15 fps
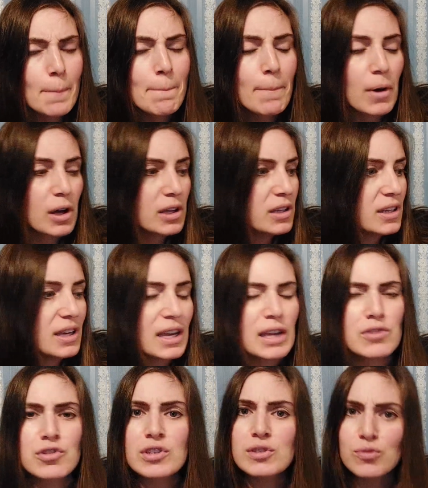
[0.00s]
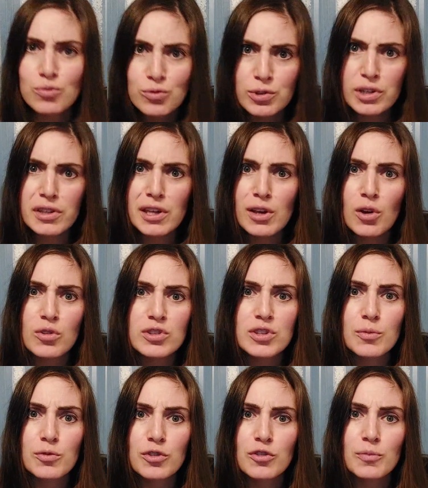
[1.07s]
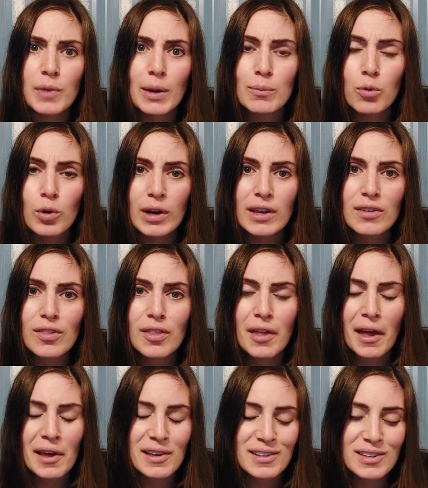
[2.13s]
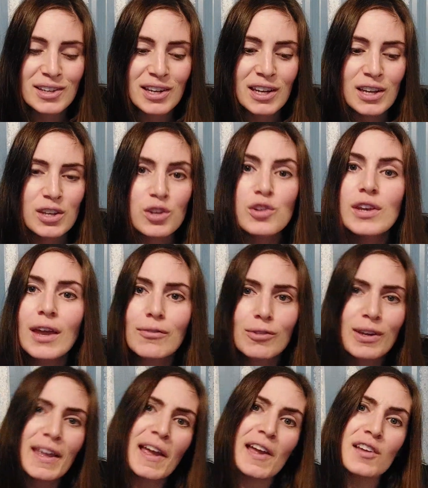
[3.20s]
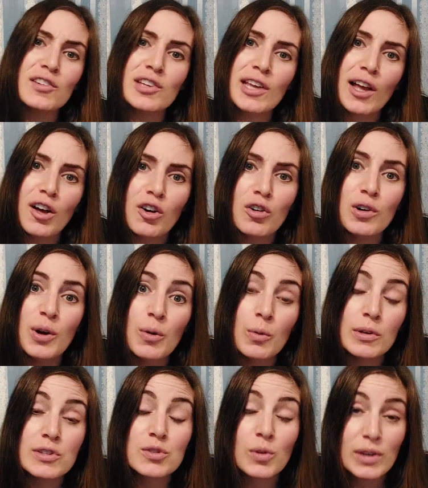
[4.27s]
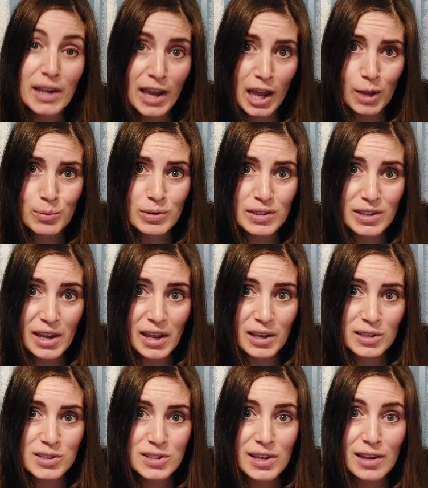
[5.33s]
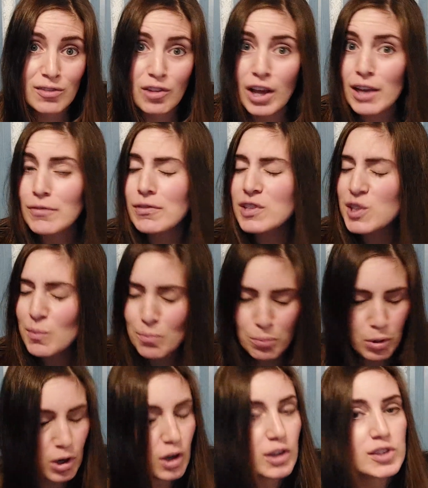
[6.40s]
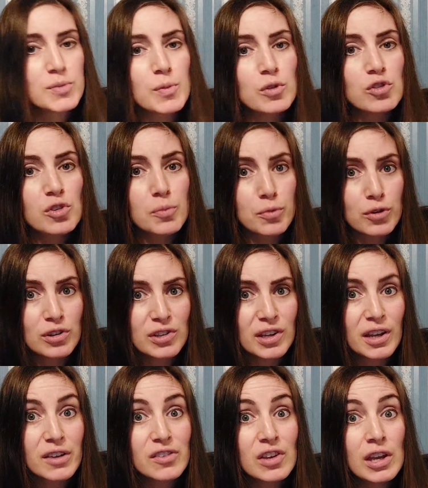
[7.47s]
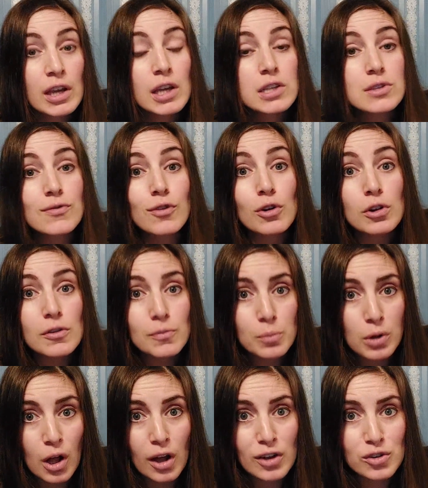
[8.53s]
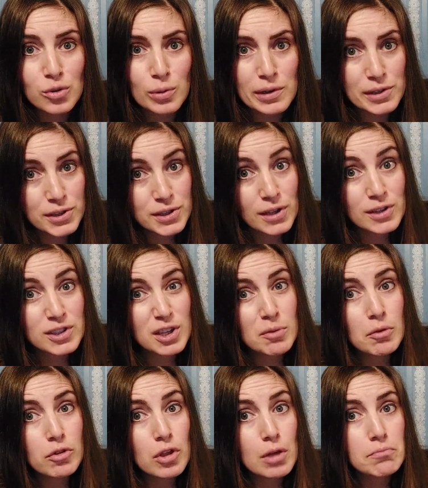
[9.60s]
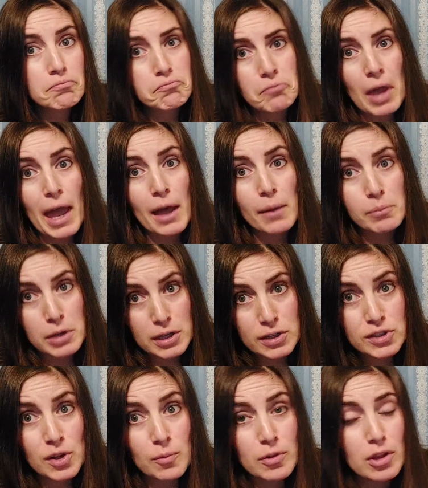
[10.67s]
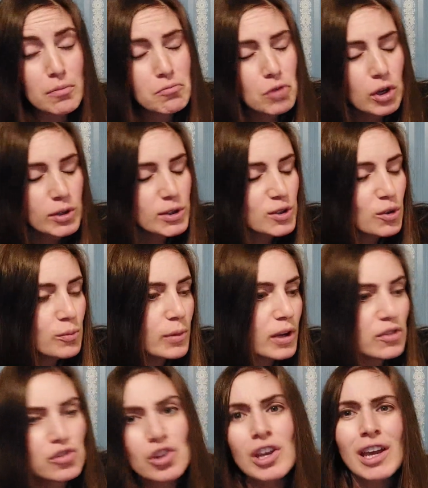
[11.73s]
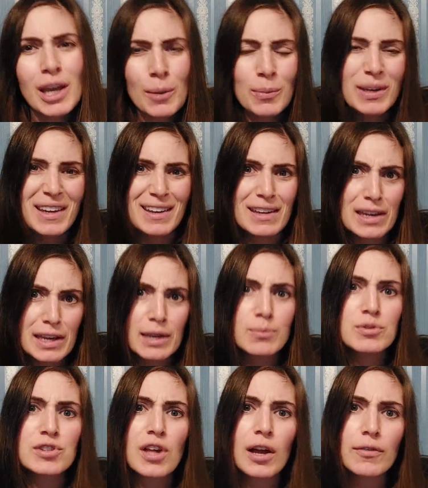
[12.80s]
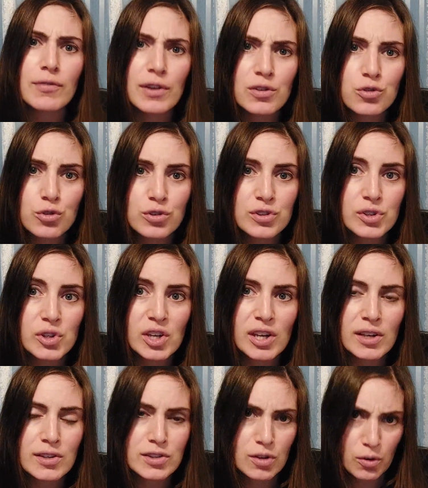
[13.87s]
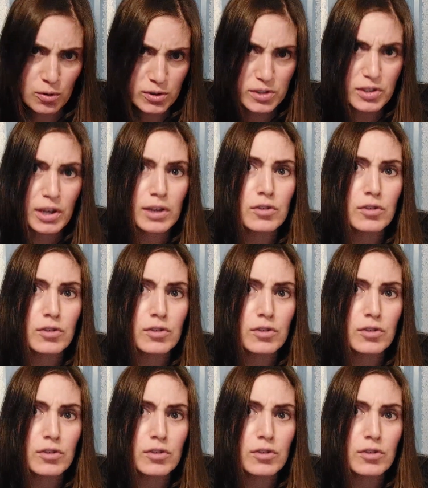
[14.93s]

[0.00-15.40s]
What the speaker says: but it just really goes to prove my point that you never can tell what's going to happen next, and life is impossible to predict. It's full of plot twists. Some of them happy, some of them not so much, but it keeps life interesting, so stay